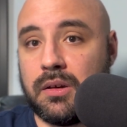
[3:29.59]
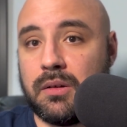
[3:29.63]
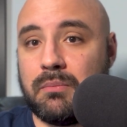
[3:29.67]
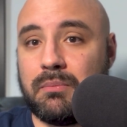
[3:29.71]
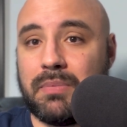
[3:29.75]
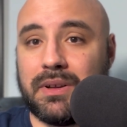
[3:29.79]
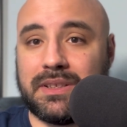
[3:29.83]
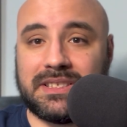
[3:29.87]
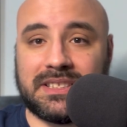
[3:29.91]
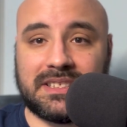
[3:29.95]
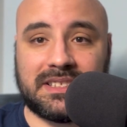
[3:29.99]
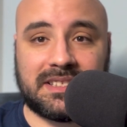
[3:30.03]

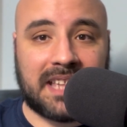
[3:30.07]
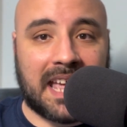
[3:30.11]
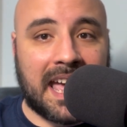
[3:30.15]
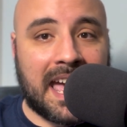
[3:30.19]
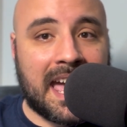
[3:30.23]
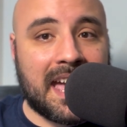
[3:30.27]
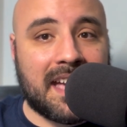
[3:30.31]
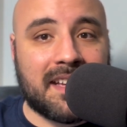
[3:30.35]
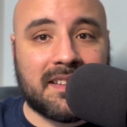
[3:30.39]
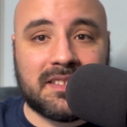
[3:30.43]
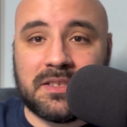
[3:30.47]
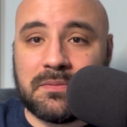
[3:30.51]
But
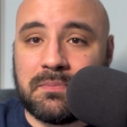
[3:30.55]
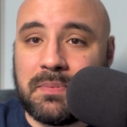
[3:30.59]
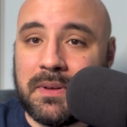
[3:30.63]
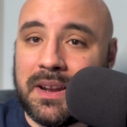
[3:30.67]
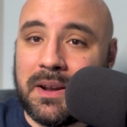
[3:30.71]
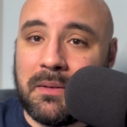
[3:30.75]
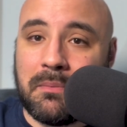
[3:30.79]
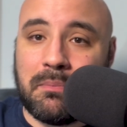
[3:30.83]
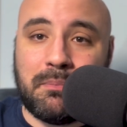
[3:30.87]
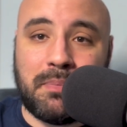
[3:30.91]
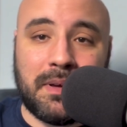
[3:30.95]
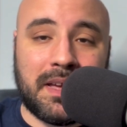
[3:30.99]
Stanton's been
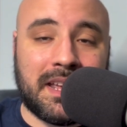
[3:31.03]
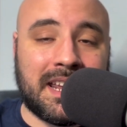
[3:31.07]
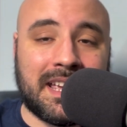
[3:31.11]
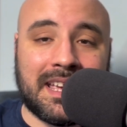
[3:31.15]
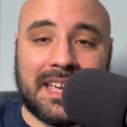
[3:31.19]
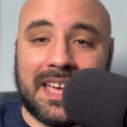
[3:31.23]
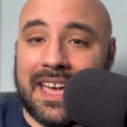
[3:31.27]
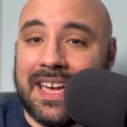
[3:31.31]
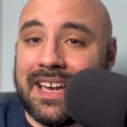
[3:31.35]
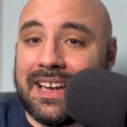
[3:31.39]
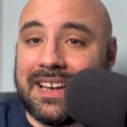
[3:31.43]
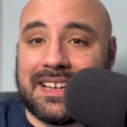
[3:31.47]
a bit
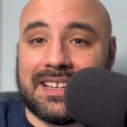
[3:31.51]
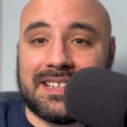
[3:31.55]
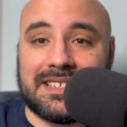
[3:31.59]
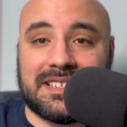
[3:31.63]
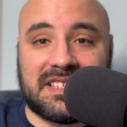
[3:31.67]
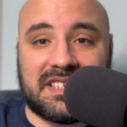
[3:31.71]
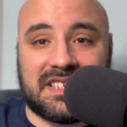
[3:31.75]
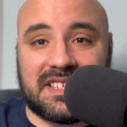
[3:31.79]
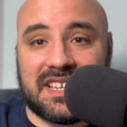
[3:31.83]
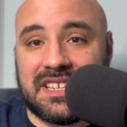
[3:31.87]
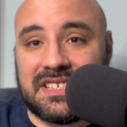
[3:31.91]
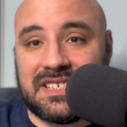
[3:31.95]

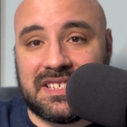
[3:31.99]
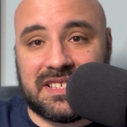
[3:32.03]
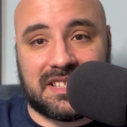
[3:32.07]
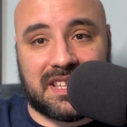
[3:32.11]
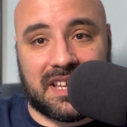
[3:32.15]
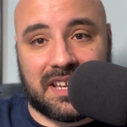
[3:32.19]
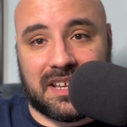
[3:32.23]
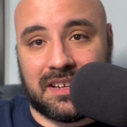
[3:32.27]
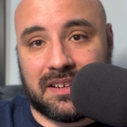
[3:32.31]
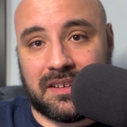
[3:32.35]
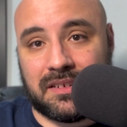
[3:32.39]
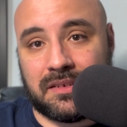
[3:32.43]

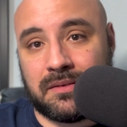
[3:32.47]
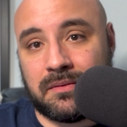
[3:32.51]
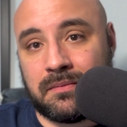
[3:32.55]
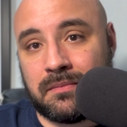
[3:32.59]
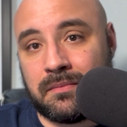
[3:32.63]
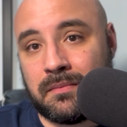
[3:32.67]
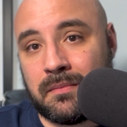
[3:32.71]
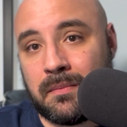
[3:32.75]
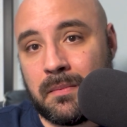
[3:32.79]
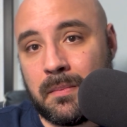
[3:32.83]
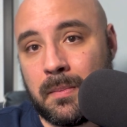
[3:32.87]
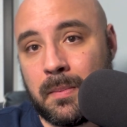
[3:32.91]
inconsistent.
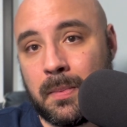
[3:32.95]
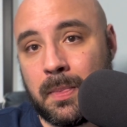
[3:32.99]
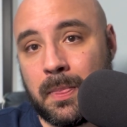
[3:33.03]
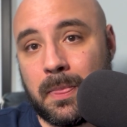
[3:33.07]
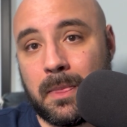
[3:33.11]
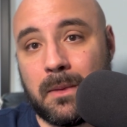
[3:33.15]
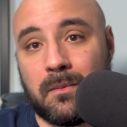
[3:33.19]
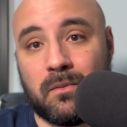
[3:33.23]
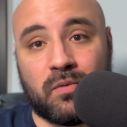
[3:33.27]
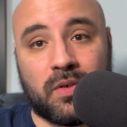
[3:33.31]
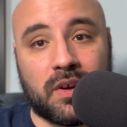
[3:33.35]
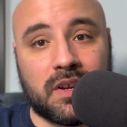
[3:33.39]

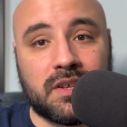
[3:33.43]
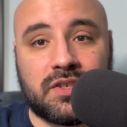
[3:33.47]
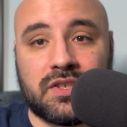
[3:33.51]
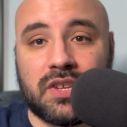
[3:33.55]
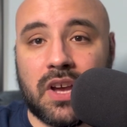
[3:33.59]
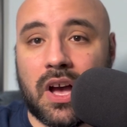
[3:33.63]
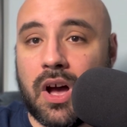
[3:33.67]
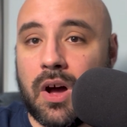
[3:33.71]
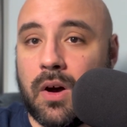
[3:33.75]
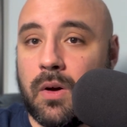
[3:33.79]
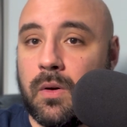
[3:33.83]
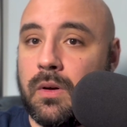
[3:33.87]

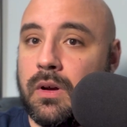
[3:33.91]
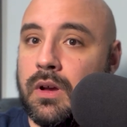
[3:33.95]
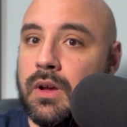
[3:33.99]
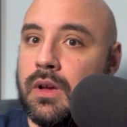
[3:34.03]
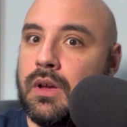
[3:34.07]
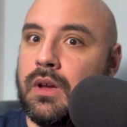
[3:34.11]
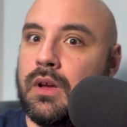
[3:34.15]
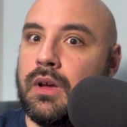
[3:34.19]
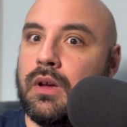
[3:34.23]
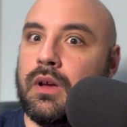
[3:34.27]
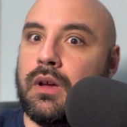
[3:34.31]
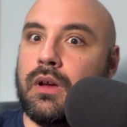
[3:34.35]
Rizzo,
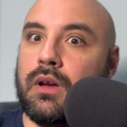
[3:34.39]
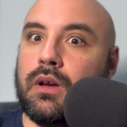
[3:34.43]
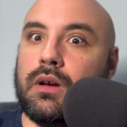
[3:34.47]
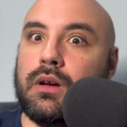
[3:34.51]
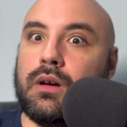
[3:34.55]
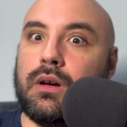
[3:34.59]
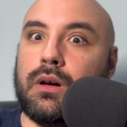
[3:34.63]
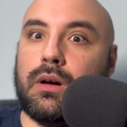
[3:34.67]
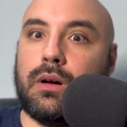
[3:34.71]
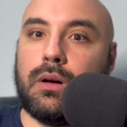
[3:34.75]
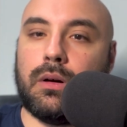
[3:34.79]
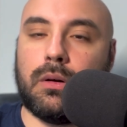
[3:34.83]

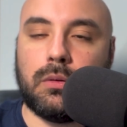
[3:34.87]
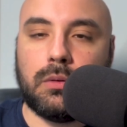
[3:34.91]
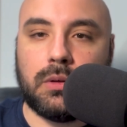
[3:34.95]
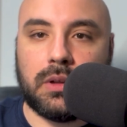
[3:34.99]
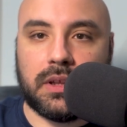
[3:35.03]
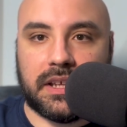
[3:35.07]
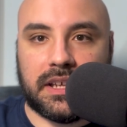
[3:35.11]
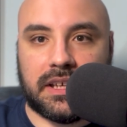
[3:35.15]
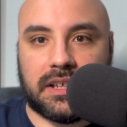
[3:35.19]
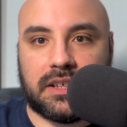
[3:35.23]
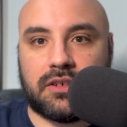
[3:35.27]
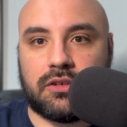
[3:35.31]

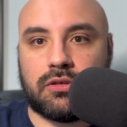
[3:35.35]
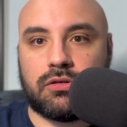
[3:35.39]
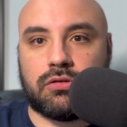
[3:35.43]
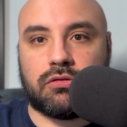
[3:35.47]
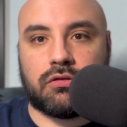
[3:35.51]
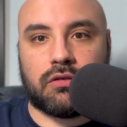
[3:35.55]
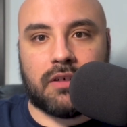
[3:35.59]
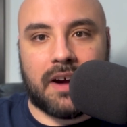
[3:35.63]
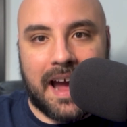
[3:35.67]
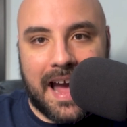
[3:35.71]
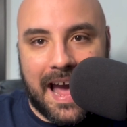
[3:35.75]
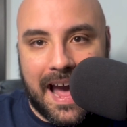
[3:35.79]
holy
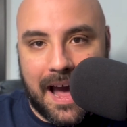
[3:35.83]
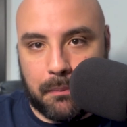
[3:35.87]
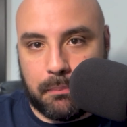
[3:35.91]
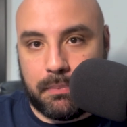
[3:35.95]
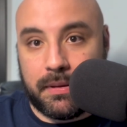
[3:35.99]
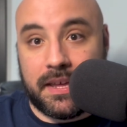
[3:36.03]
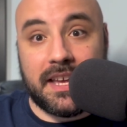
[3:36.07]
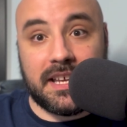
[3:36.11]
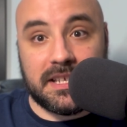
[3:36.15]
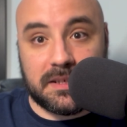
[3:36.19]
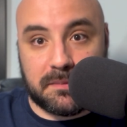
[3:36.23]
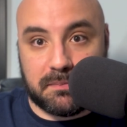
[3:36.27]
crap,
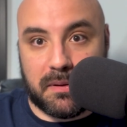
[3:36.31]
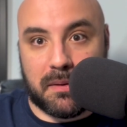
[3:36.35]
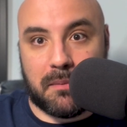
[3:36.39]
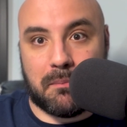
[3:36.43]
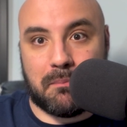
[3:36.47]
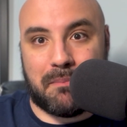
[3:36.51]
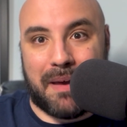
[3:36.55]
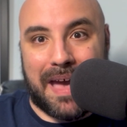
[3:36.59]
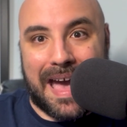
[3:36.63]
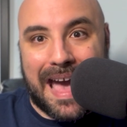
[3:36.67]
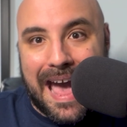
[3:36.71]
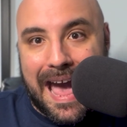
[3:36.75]
he's been
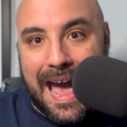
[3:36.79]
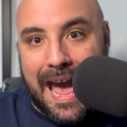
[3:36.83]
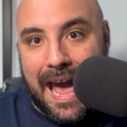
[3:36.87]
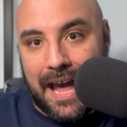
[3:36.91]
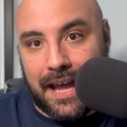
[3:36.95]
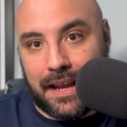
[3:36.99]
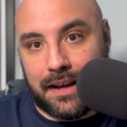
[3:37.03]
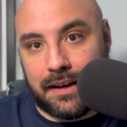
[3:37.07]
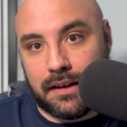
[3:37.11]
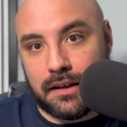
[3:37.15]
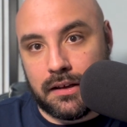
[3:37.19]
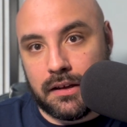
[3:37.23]

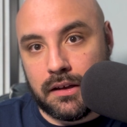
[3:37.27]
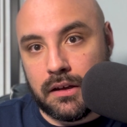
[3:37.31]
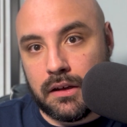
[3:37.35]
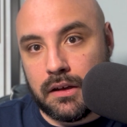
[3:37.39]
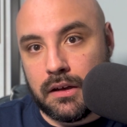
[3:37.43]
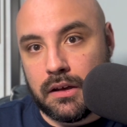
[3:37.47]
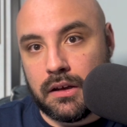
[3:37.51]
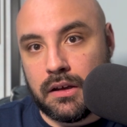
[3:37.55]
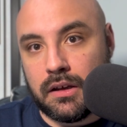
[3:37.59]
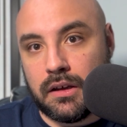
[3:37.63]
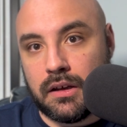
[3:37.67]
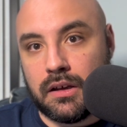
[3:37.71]
bad.
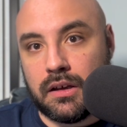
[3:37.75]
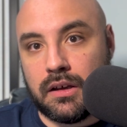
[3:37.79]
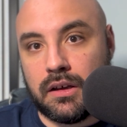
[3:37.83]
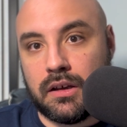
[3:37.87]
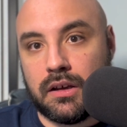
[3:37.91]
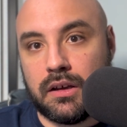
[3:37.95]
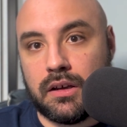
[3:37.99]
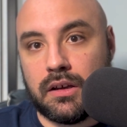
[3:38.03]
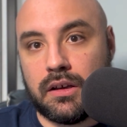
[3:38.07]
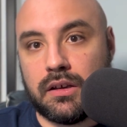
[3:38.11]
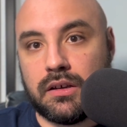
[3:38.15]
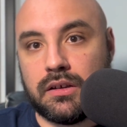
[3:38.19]

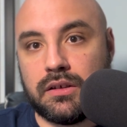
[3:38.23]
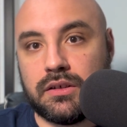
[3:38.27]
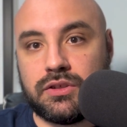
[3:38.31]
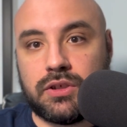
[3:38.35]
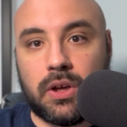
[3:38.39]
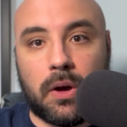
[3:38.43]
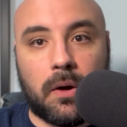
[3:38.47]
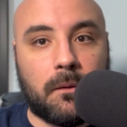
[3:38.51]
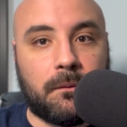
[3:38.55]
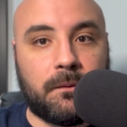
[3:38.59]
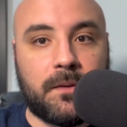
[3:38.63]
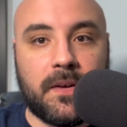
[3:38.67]

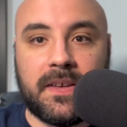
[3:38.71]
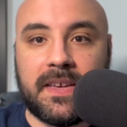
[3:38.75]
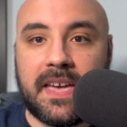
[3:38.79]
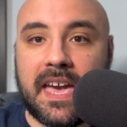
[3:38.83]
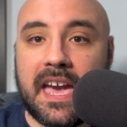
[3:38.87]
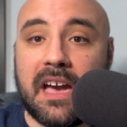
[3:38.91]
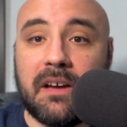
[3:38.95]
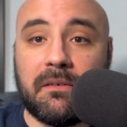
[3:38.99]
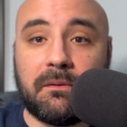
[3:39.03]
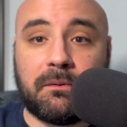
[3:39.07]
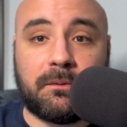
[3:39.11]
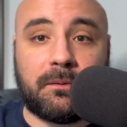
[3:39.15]
So if you
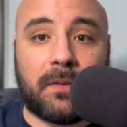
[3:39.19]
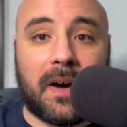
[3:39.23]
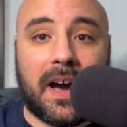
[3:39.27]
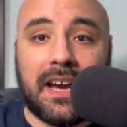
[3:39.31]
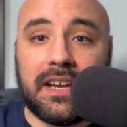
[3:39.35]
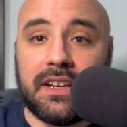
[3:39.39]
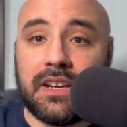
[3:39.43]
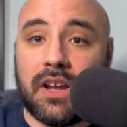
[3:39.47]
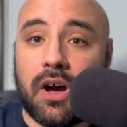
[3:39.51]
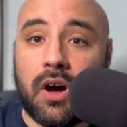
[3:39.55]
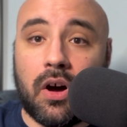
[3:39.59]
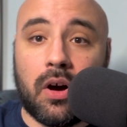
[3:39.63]
can't
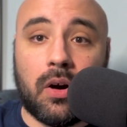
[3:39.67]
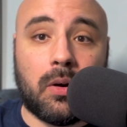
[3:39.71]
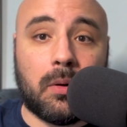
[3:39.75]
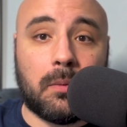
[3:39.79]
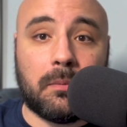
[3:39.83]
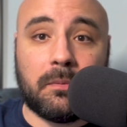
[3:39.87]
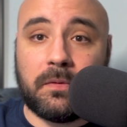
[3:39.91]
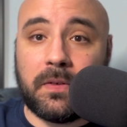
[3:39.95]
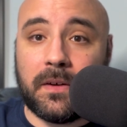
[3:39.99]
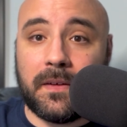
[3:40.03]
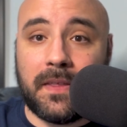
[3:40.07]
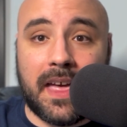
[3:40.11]
find a
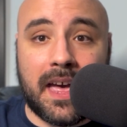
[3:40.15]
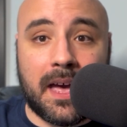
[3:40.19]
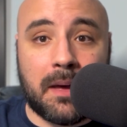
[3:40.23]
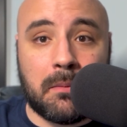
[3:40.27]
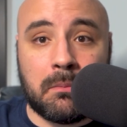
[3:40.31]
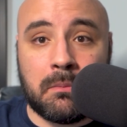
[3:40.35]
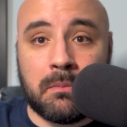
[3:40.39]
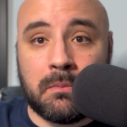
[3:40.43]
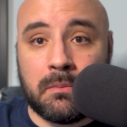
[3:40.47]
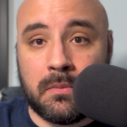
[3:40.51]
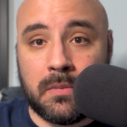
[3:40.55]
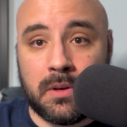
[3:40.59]
home for
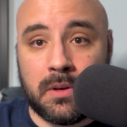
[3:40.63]
them,